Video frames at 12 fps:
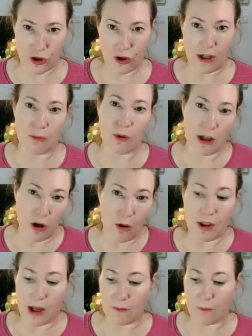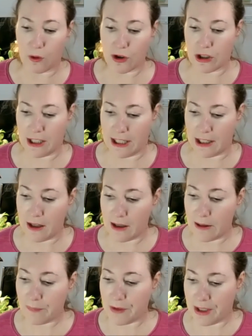shouldn't we know that unfortunately
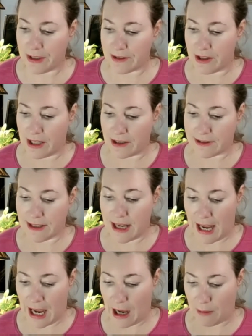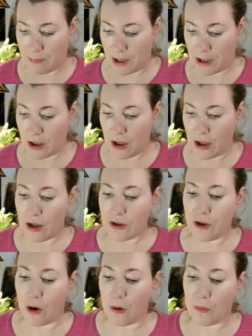these things happen.
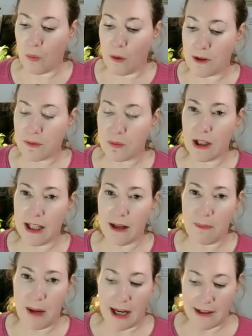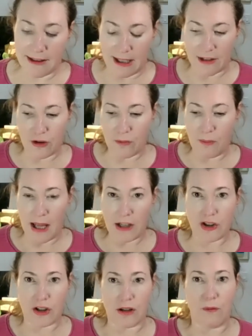So, what was really amazing, as you
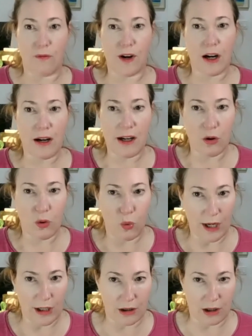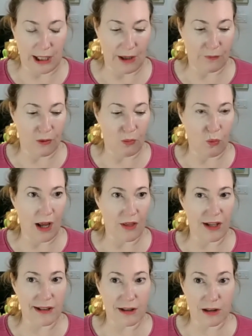mentioned, very quickly from when
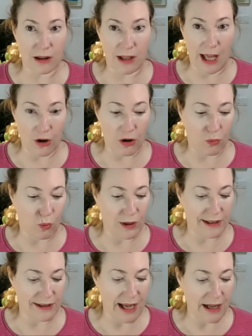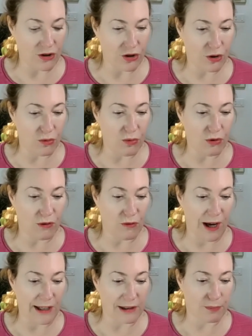this letter was sent to the
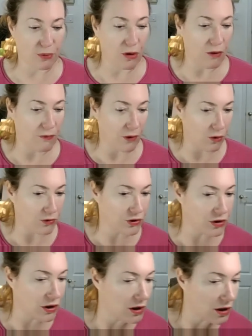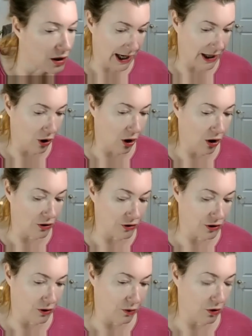vice provost, and
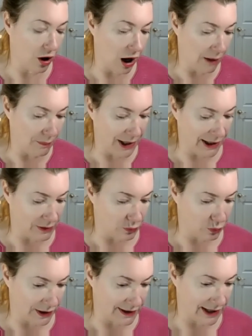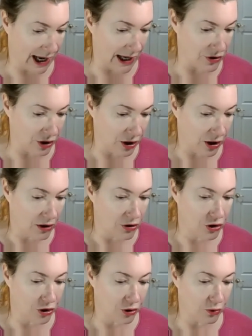also copies were sent
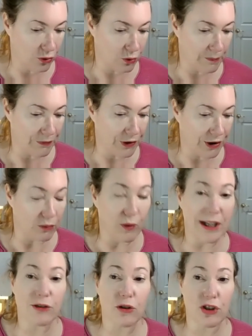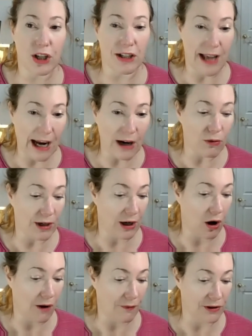to the research integrity
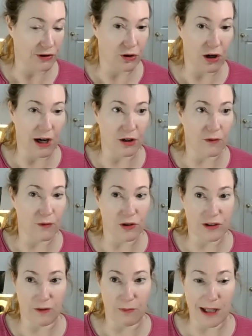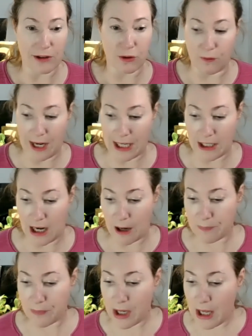officer at University of Pennsylvania.
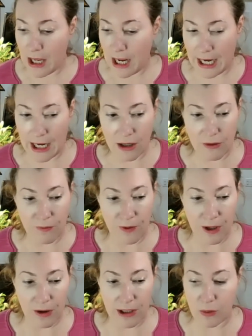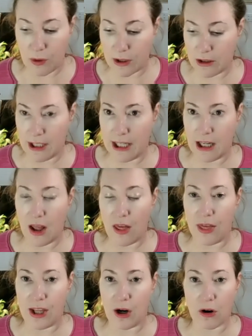And very quickly,
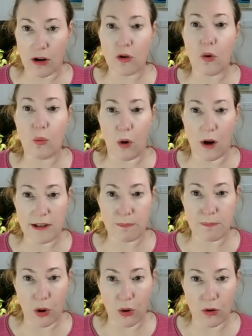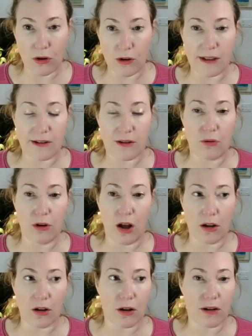the article was pulled. It's no
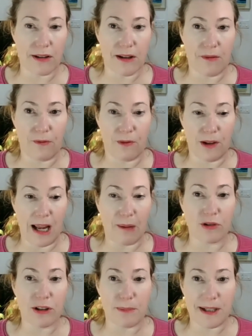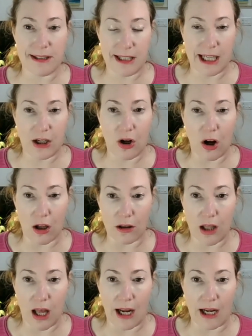longer able to be seen
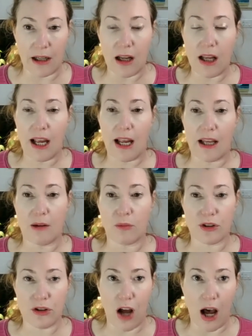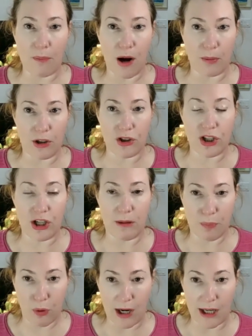online and it was not published
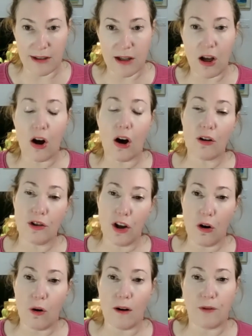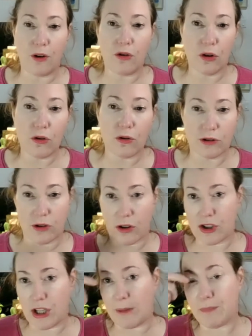in print. Although, if you Google
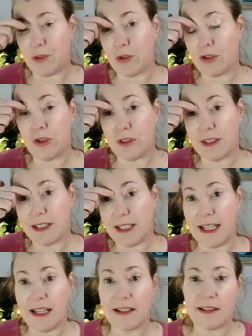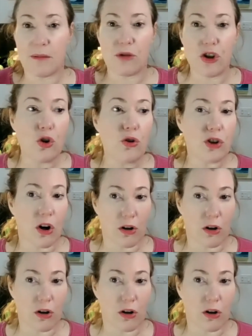search it, you'll still see some news